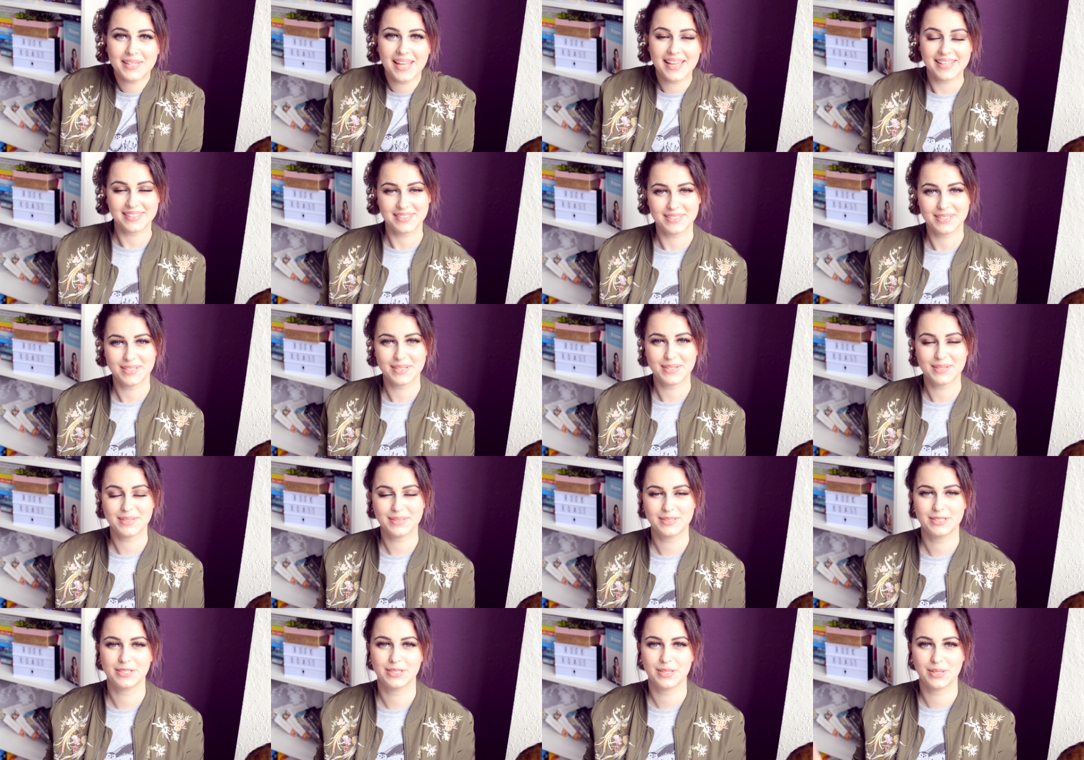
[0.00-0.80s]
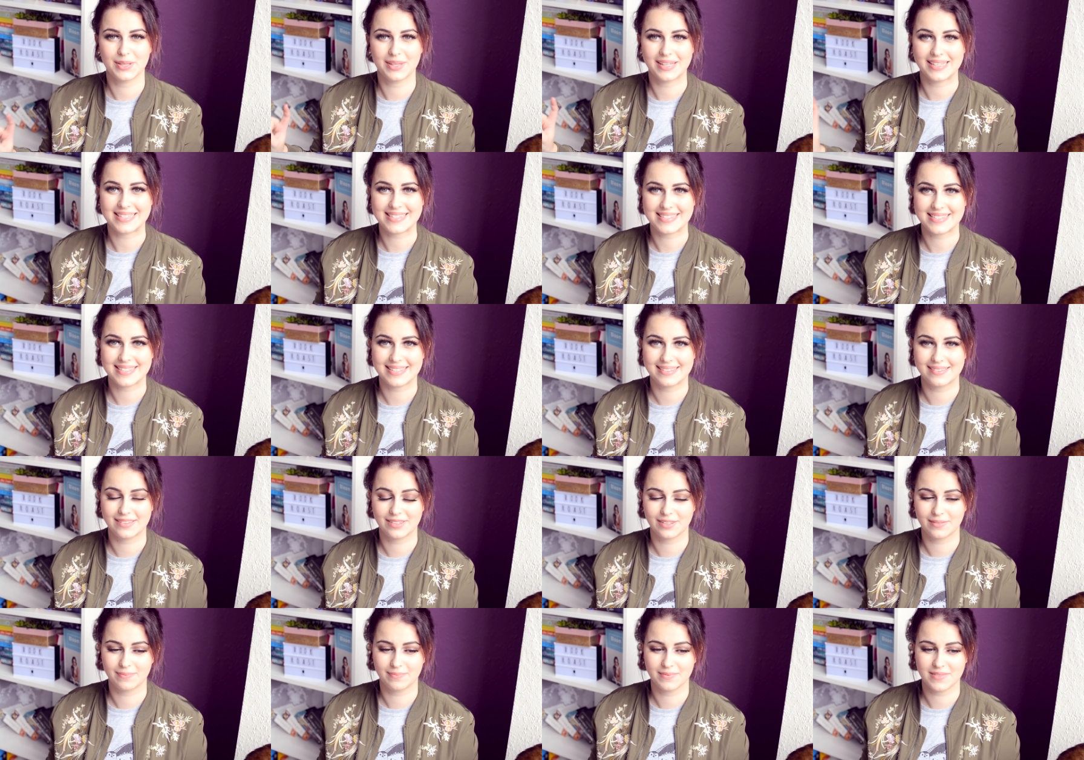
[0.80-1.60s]
day two to this
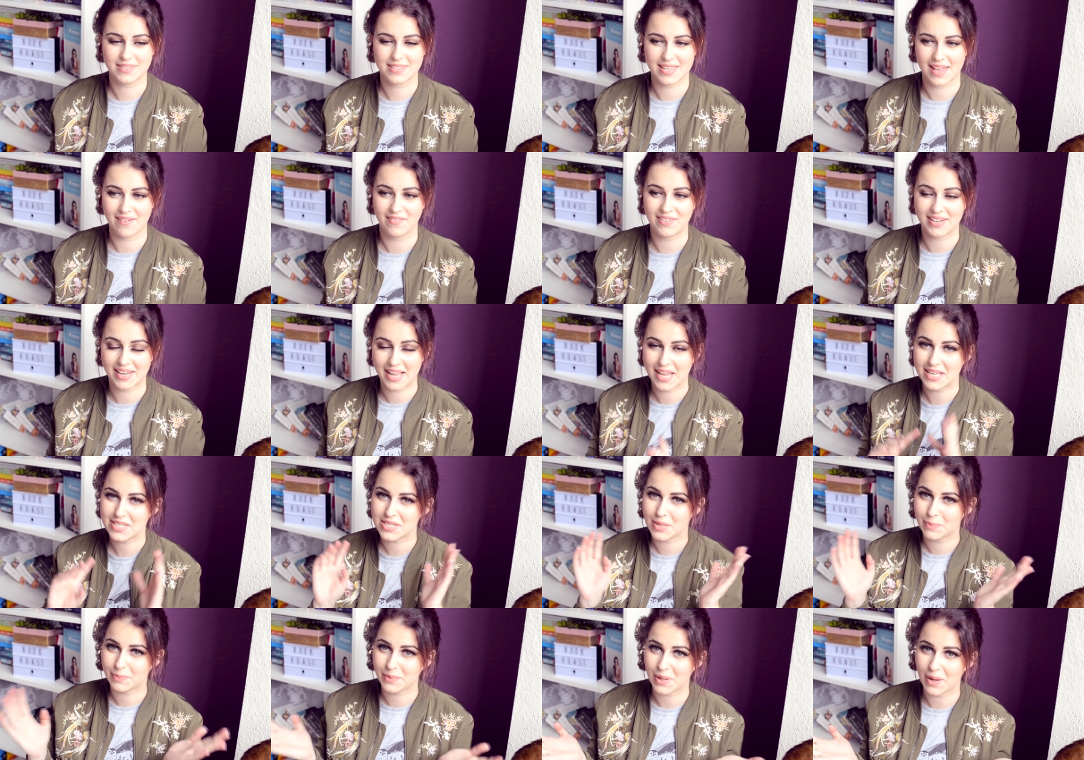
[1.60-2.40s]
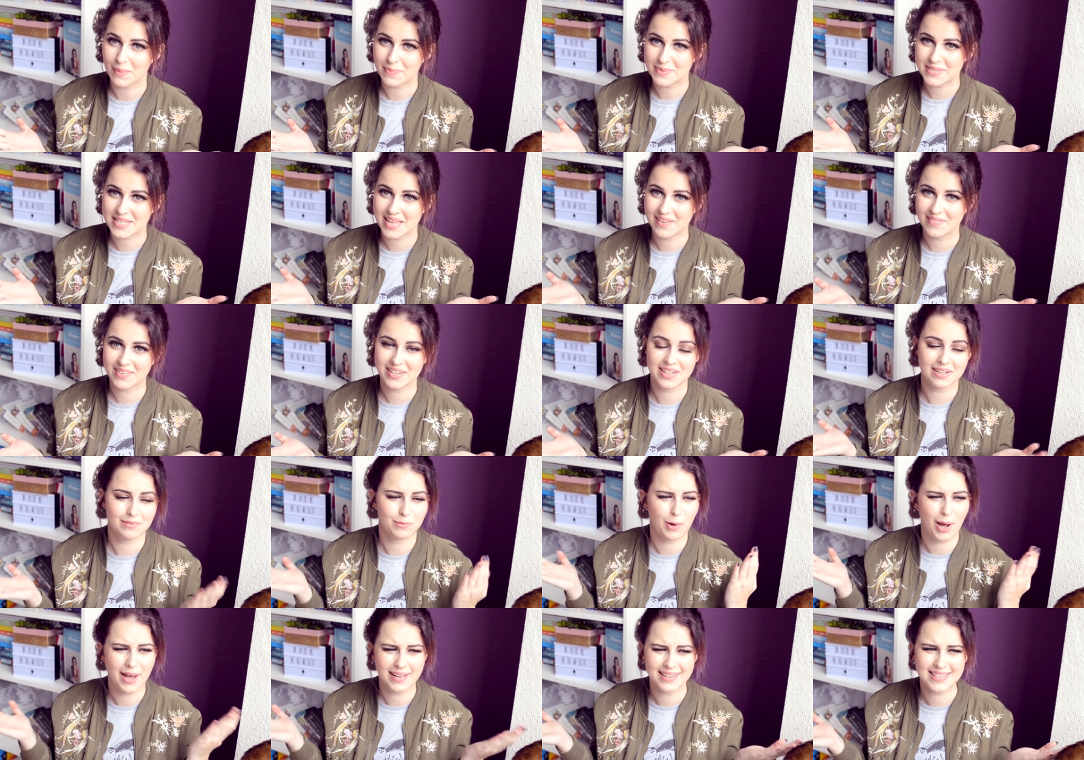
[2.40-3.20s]
seven days of top seven.
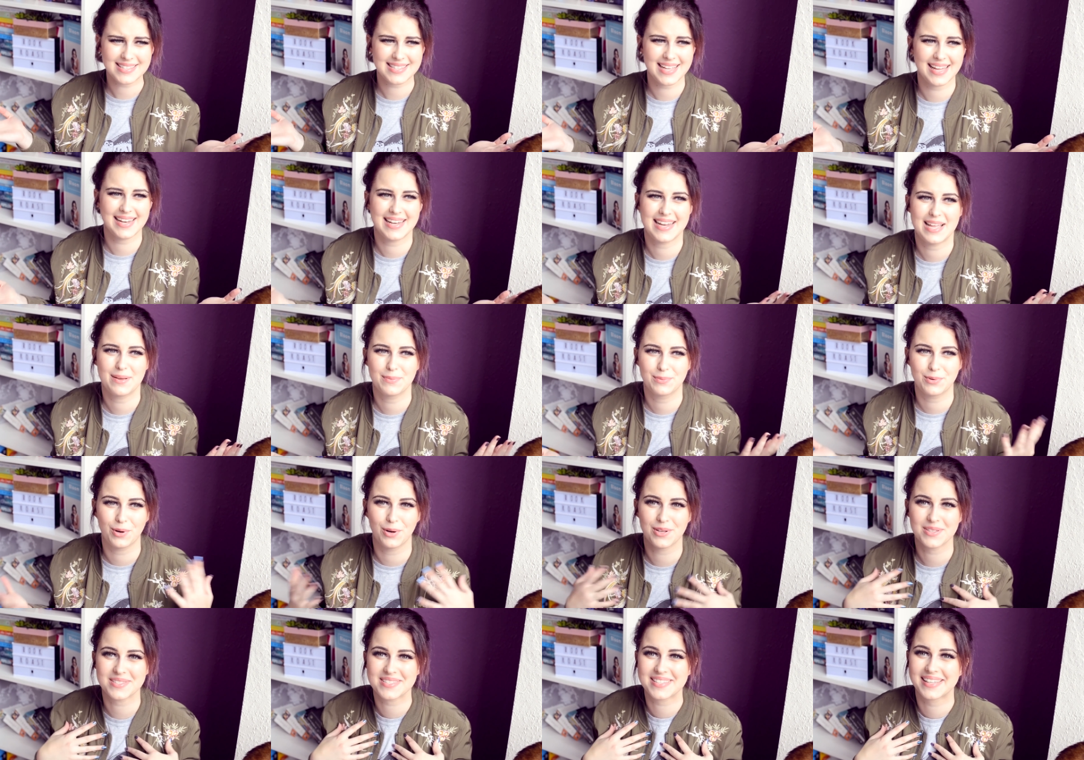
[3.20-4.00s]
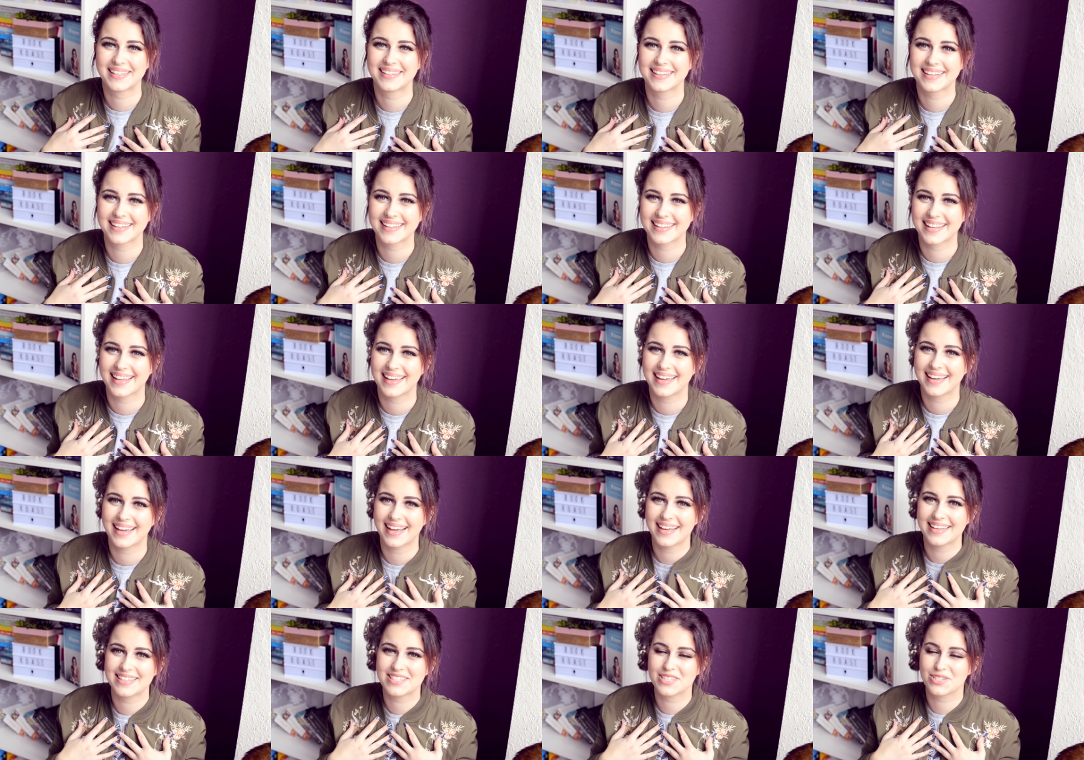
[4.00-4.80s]
Why does that name constantly like
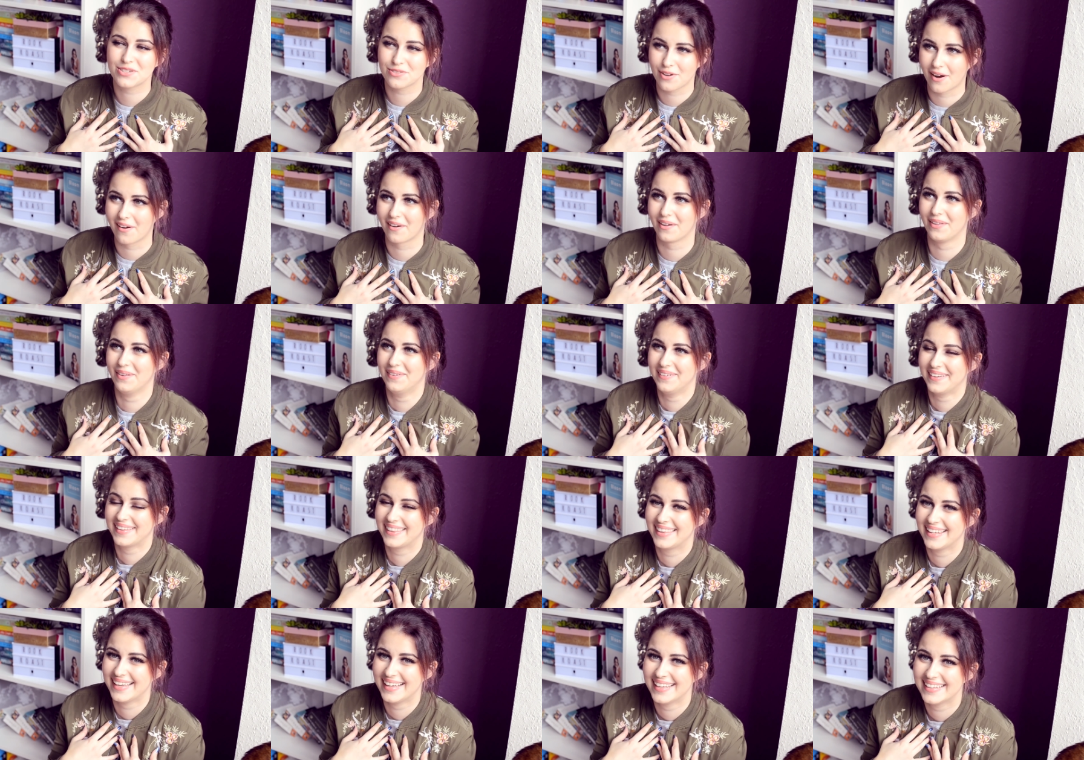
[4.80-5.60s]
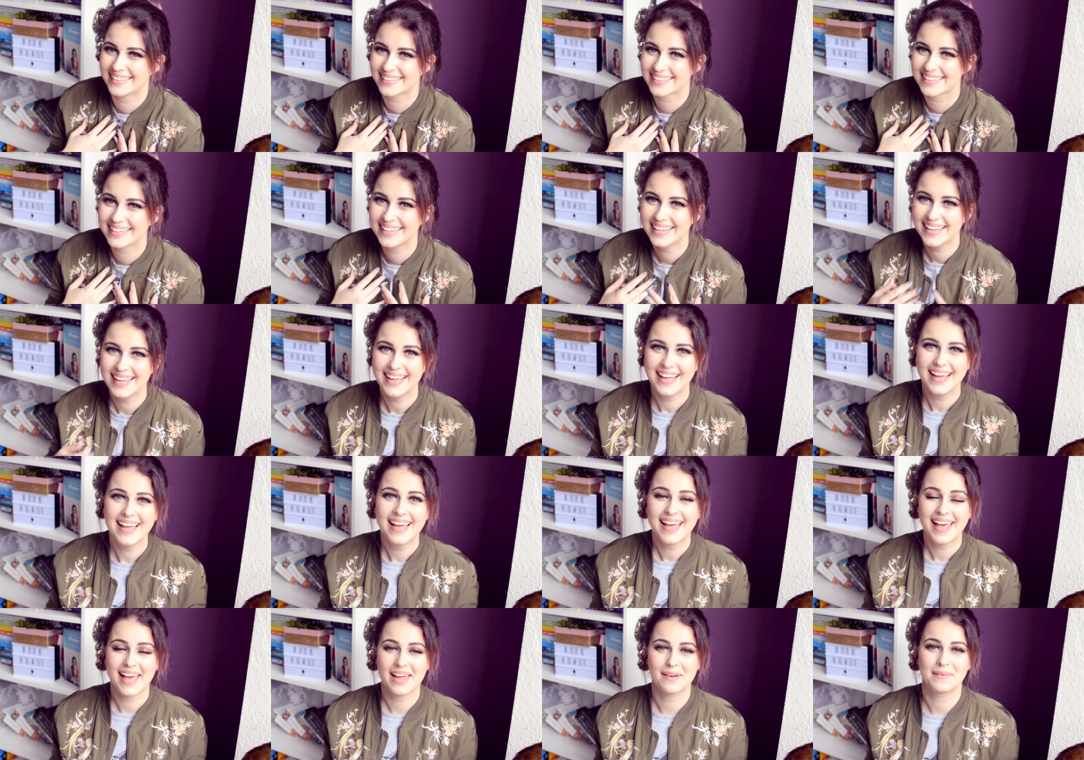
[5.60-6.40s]
I struggle with it?
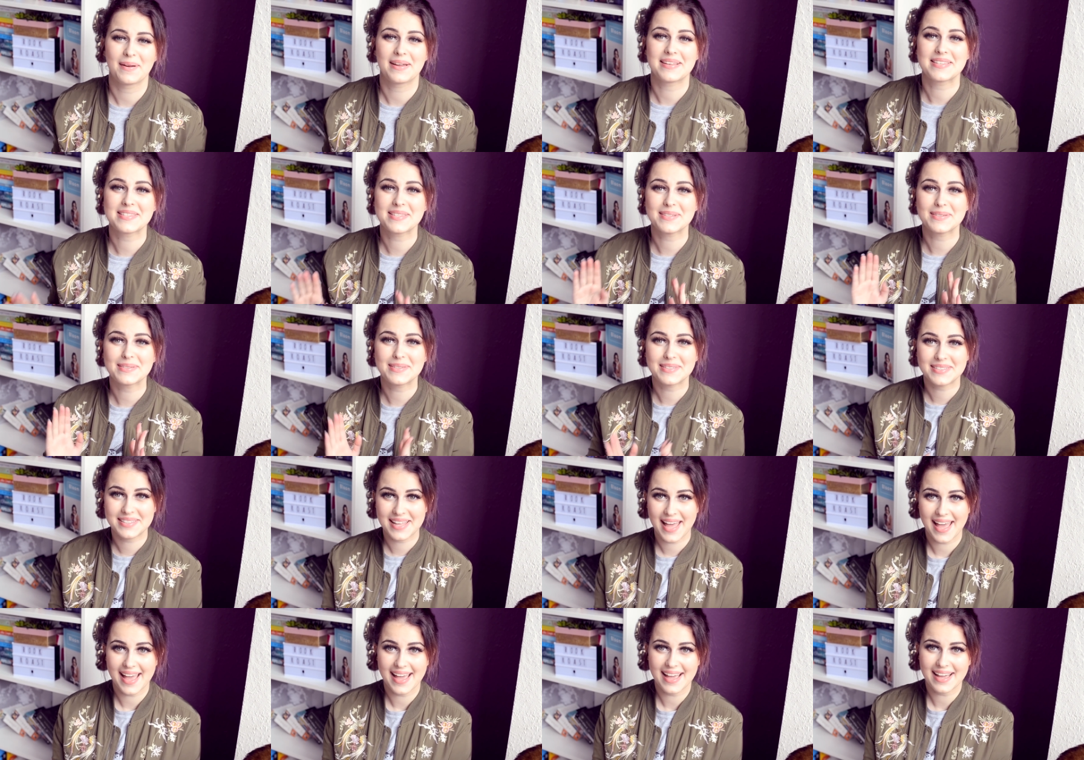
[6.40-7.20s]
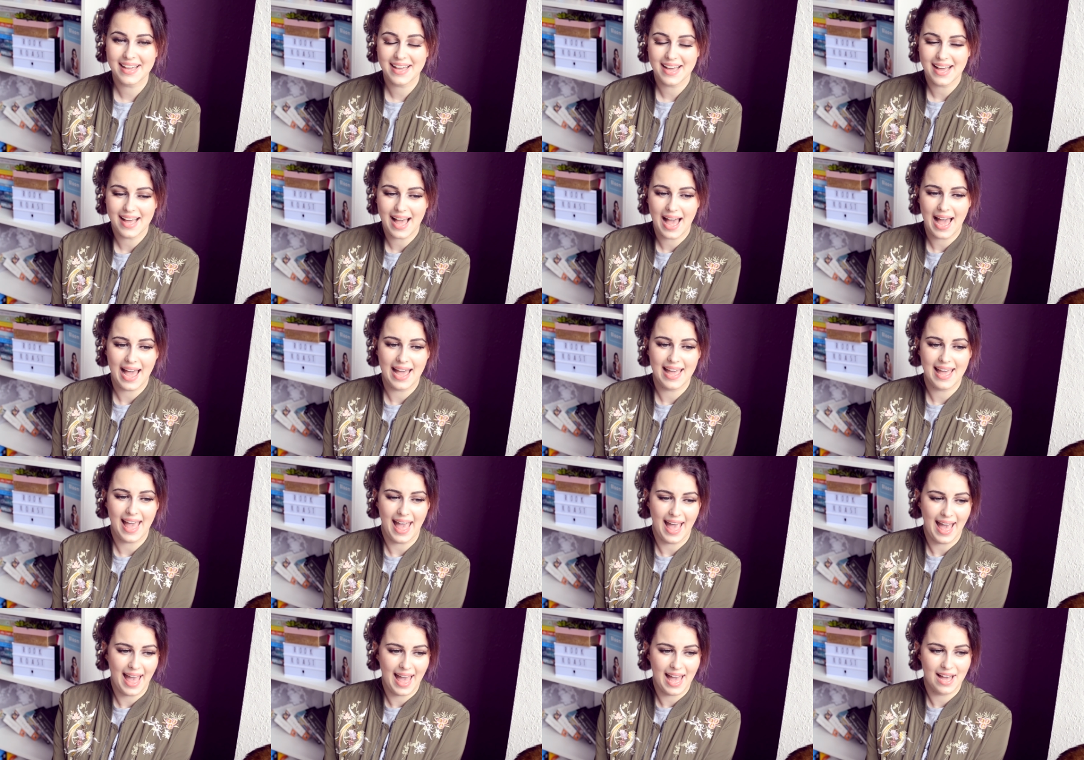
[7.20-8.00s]
Anyway, so today I
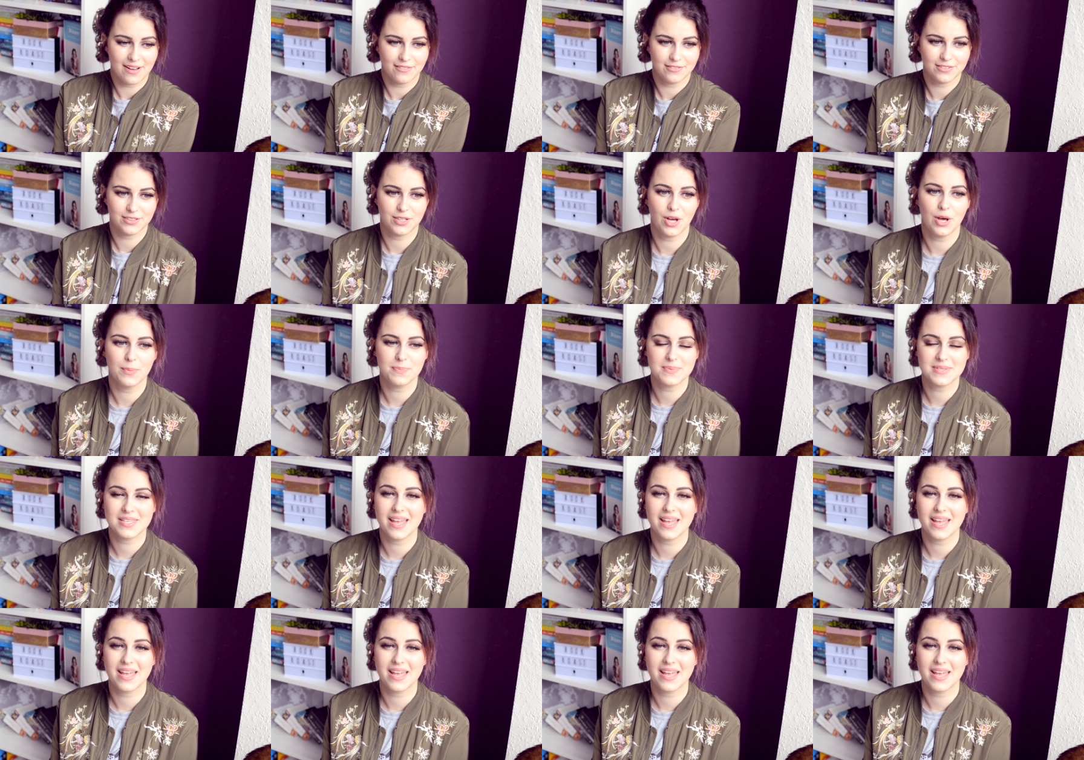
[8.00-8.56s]
have top